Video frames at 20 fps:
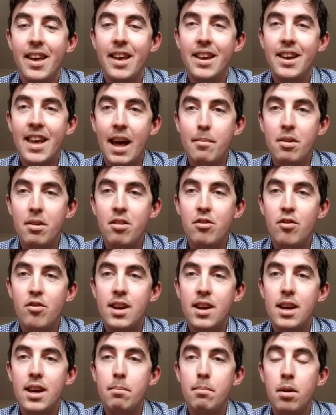
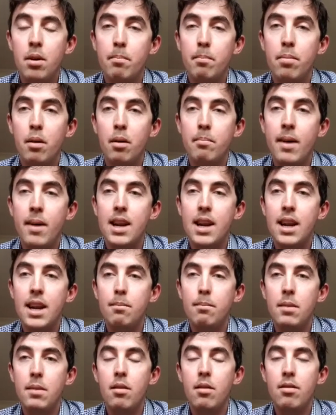chemistry, but, but mainly
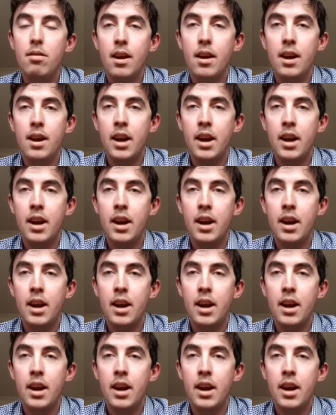music,